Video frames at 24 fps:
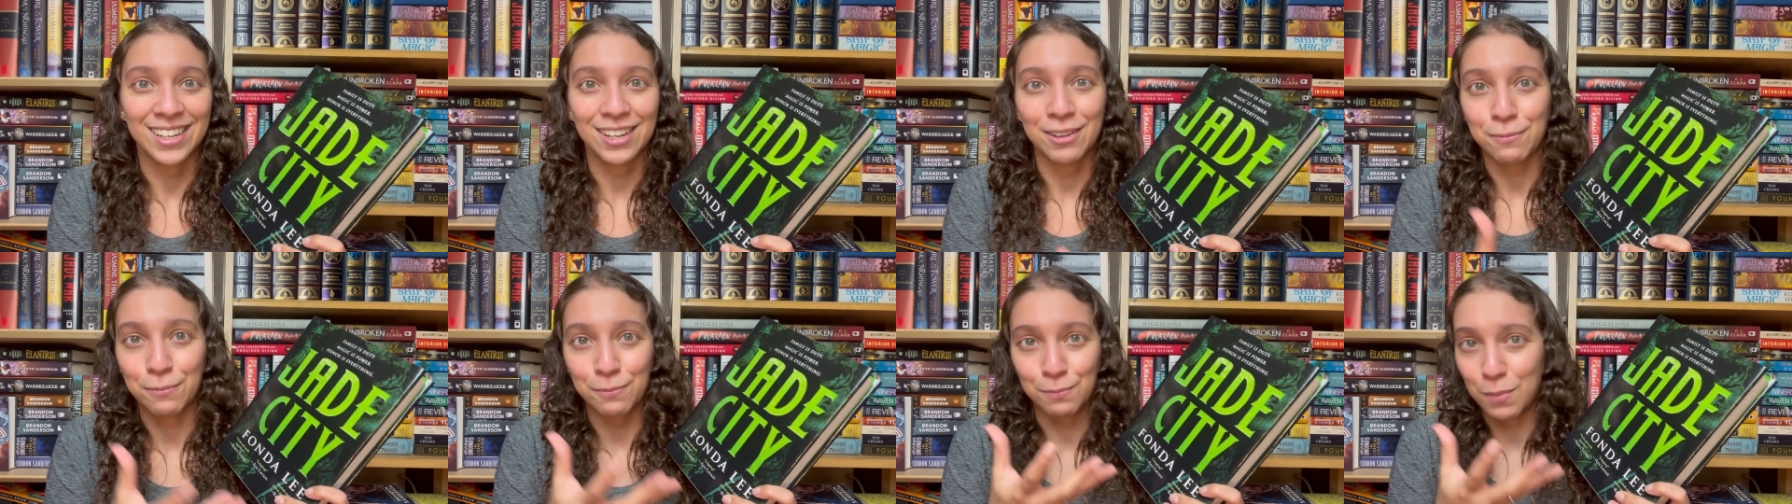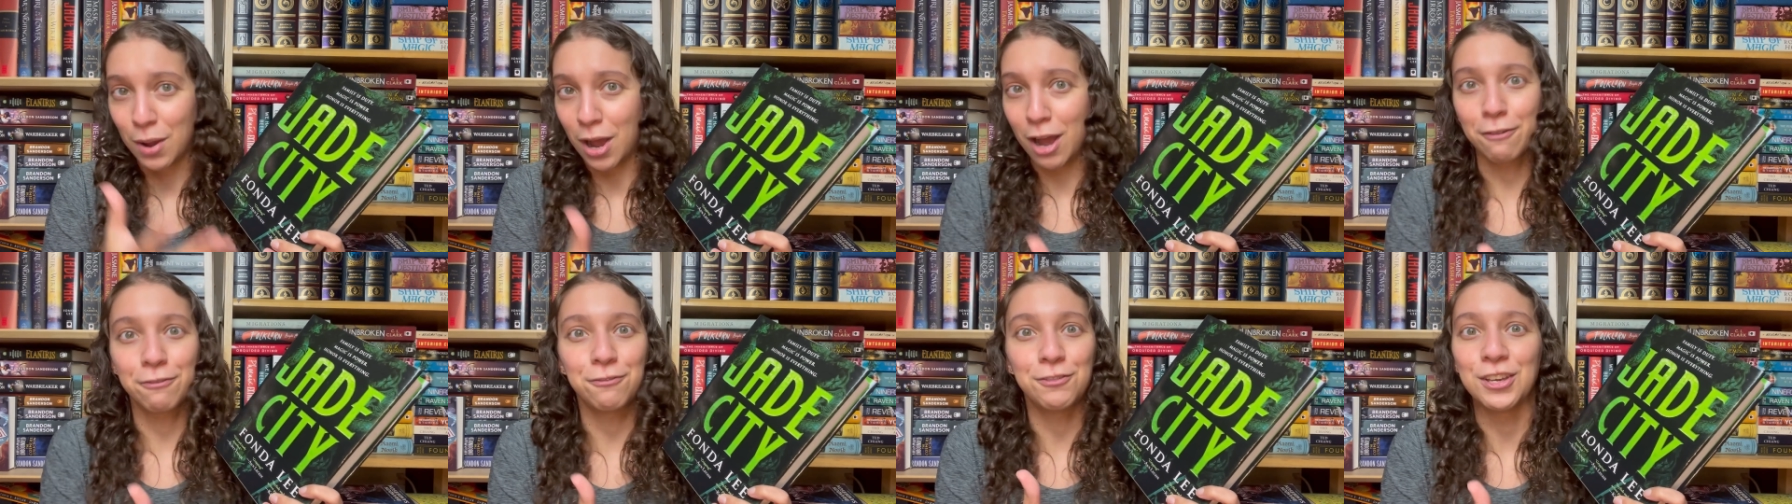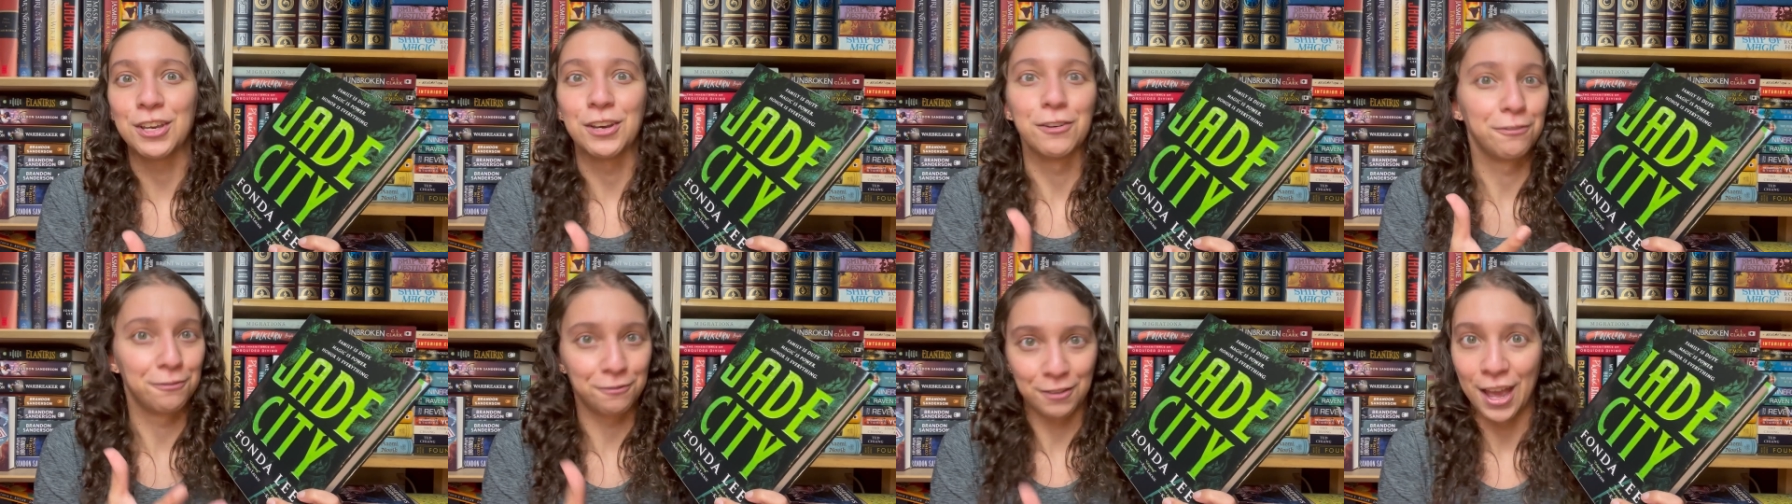mafia
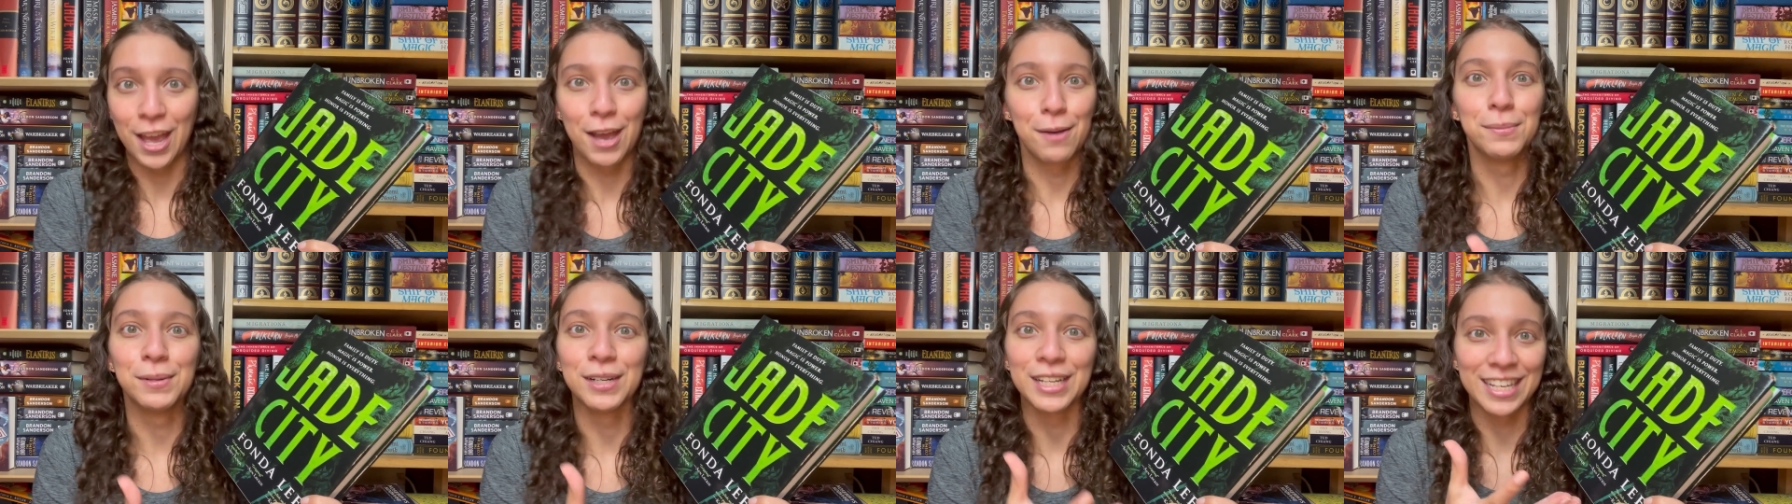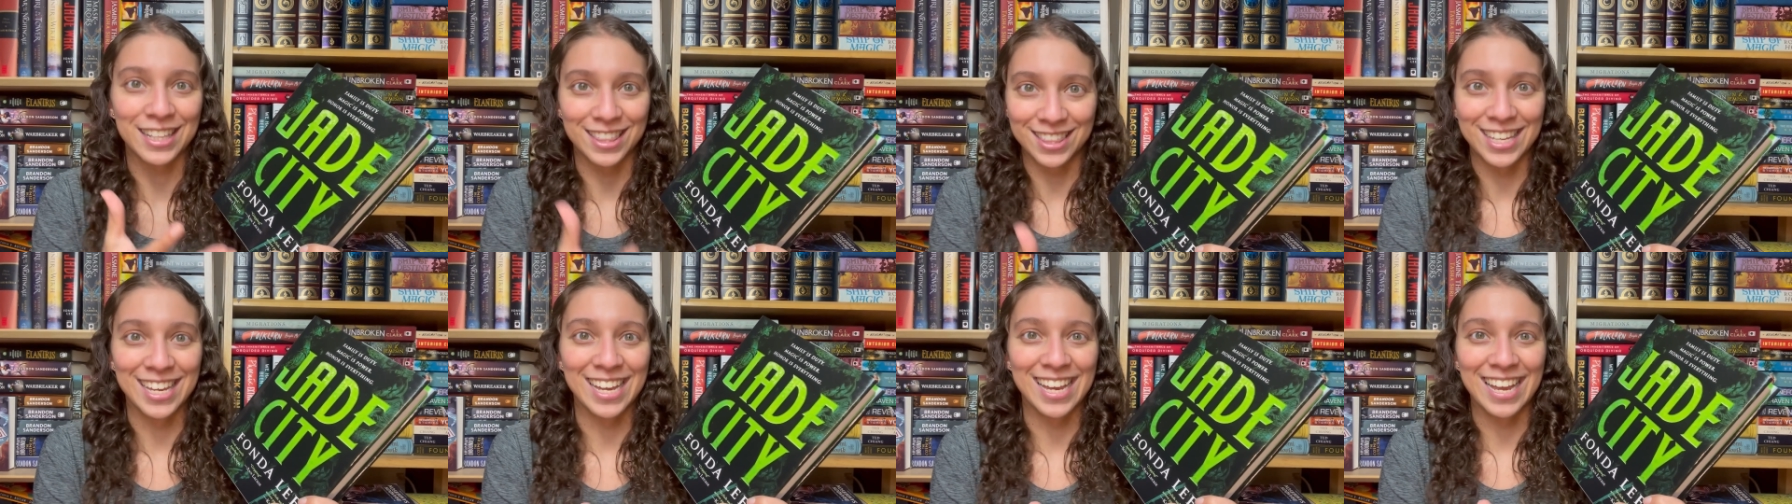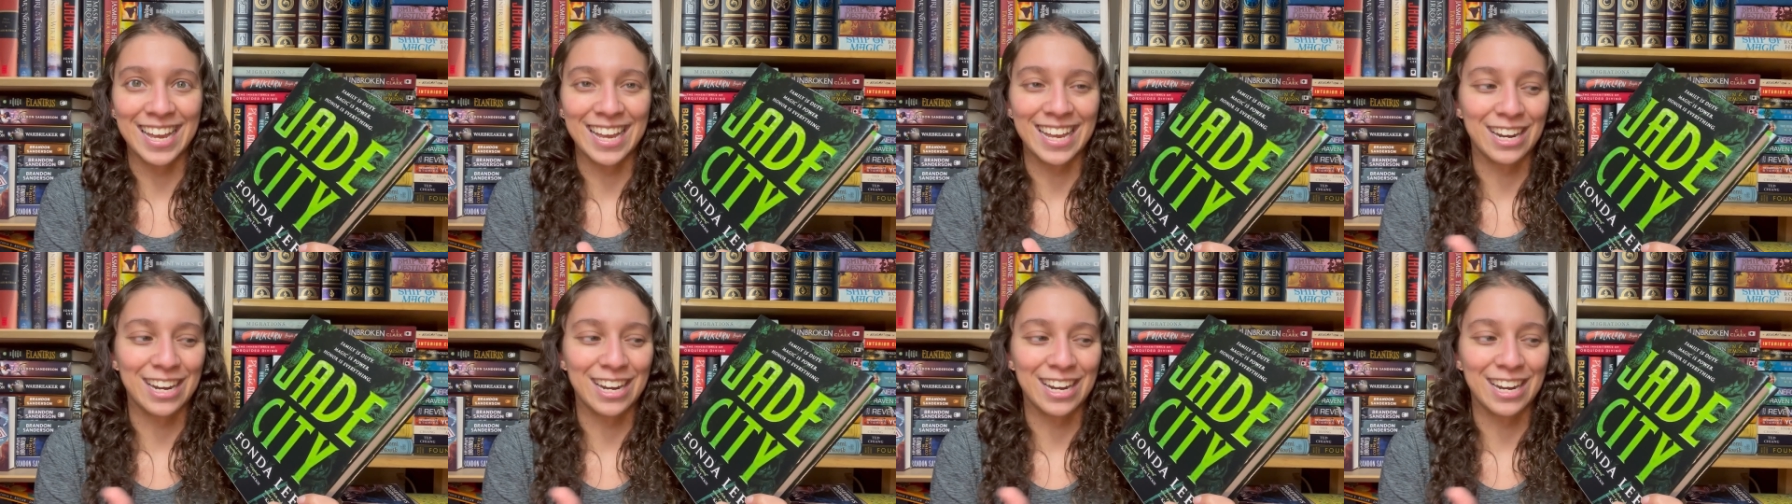family thing,